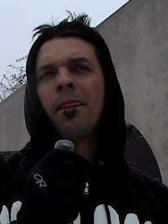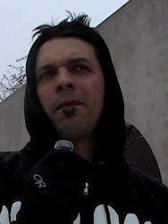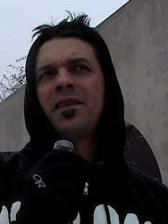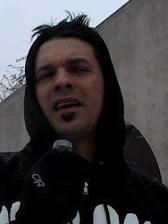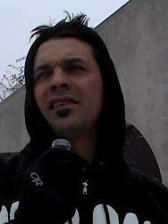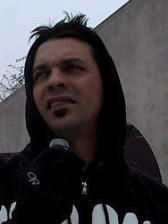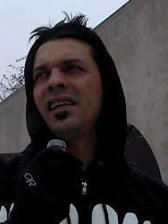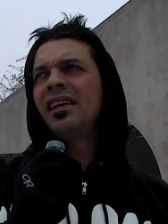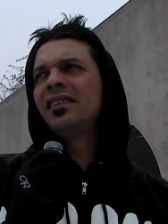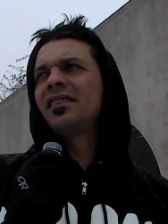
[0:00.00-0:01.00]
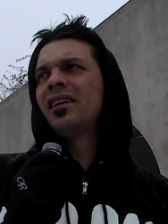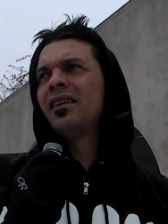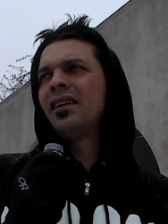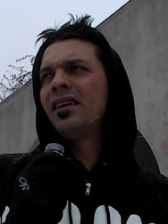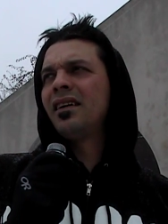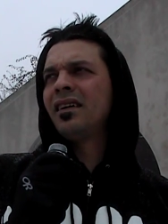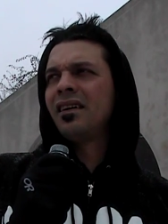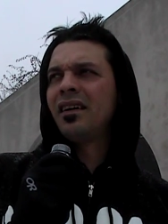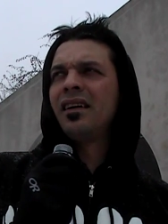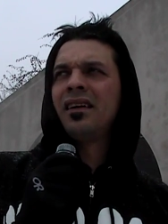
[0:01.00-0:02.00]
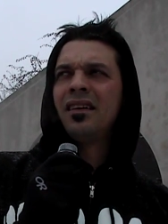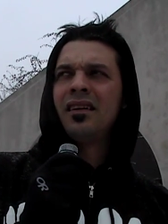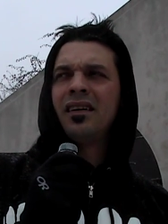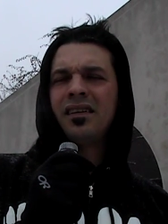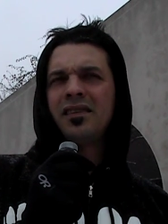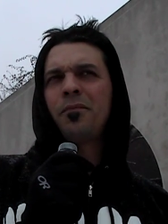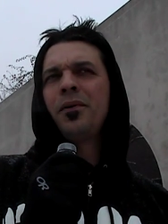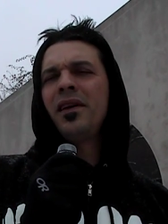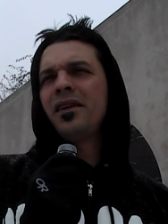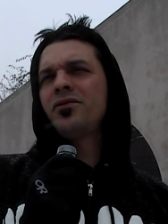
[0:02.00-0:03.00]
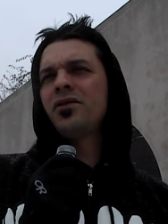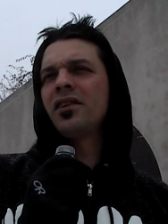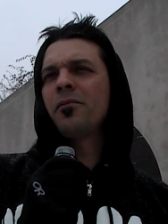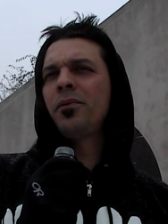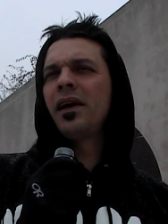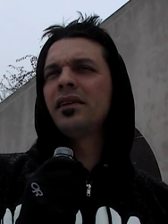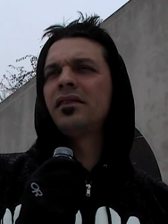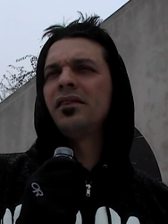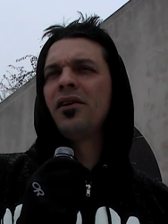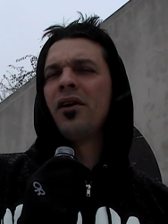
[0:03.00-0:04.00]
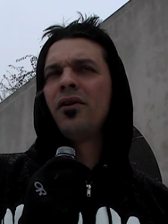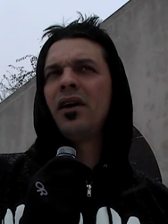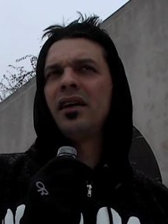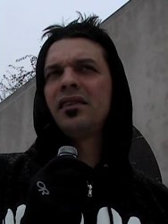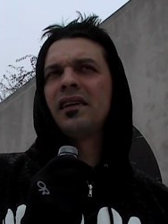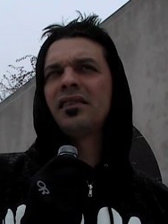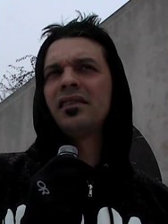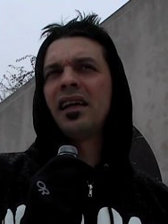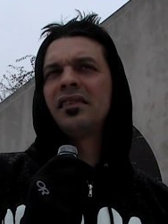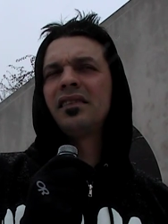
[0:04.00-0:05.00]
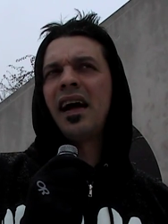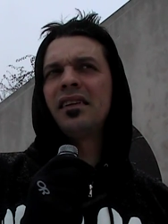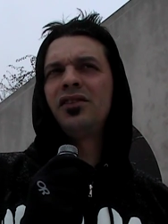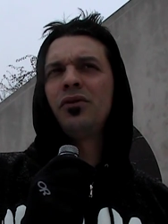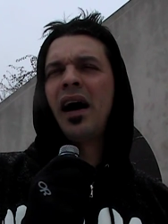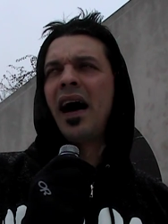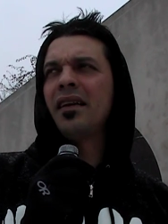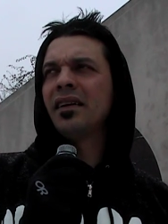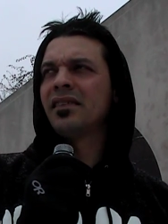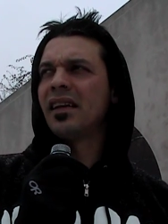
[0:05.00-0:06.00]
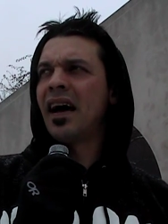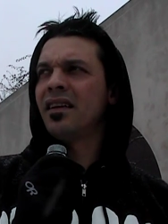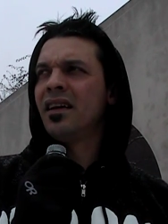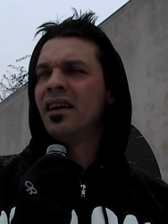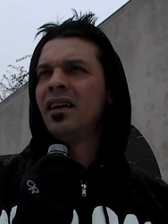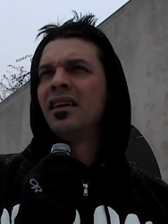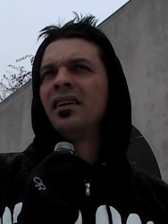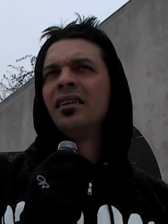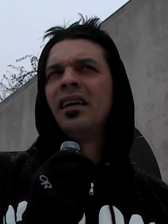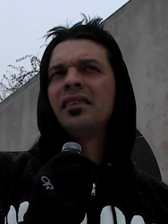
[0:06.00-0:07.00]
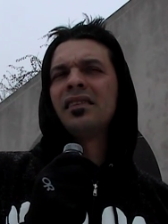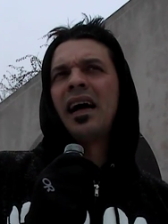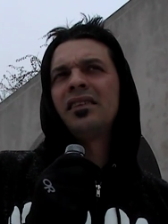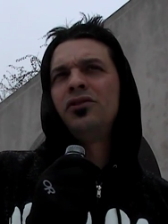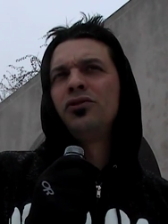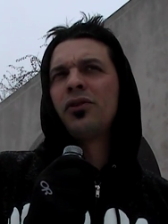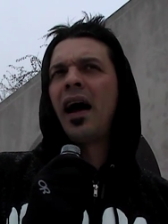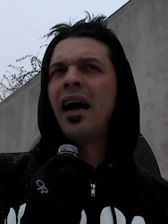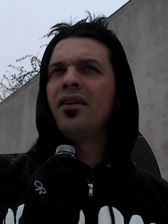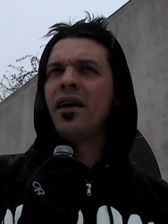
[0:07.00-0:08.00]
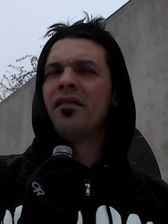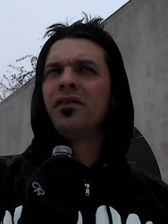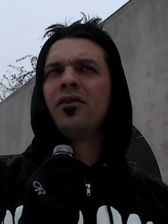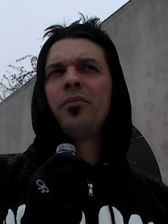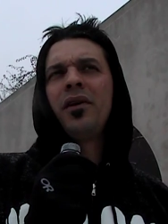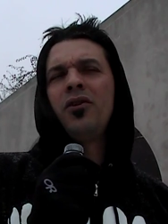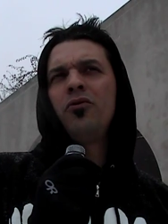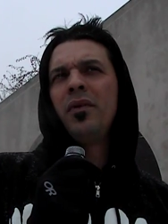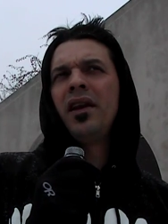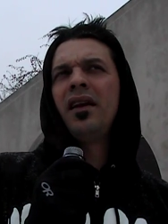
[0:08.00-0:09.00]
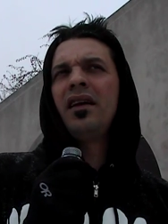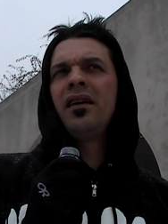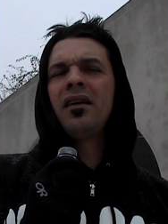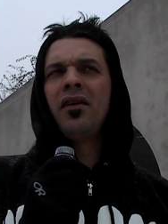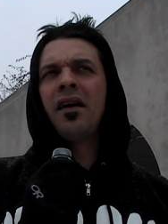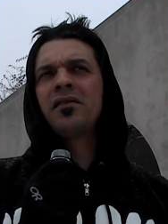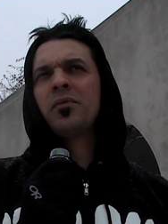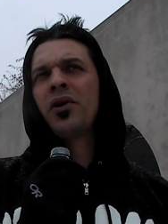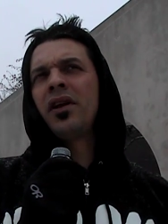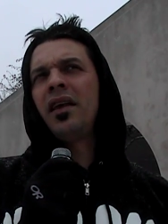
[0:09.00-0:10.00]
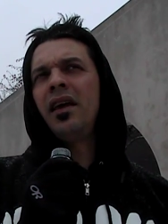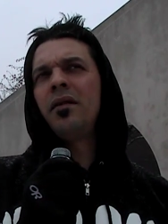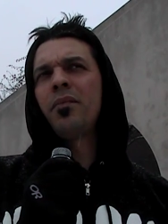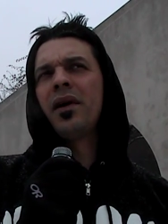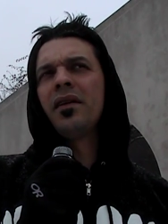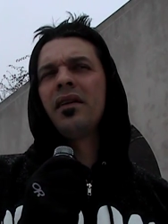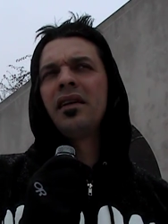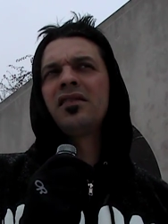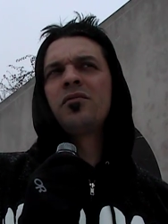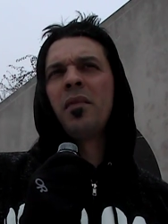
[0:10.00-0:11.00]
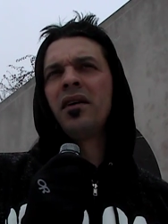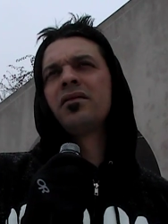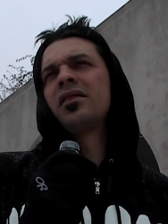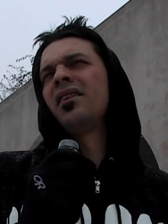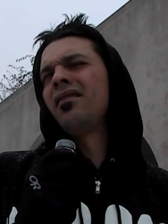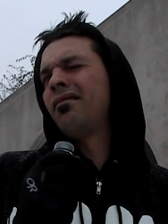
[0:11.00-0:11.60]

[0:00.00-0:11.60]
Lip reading: Tennessee is it's a pretty interesting place, you know. It's not too hot. It's not too dry. You have a little bit of humidity. You have some good heat, but it smells good.